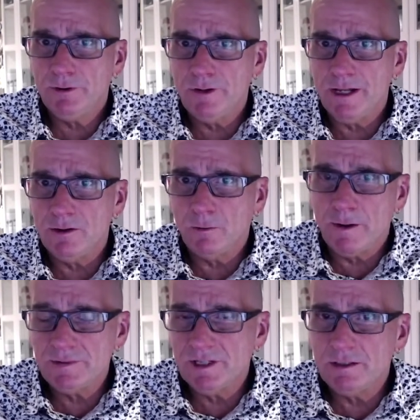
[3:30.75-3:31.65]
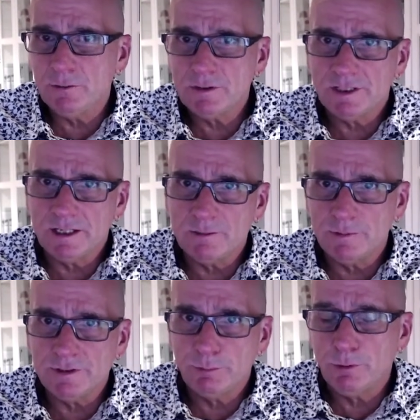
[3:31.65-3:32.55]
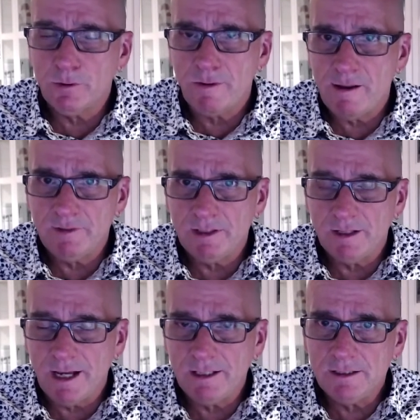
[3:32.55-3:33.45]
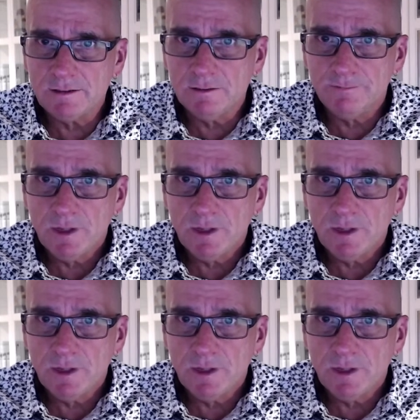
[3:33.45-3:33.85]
and your website looks like it was programmed in the 90s?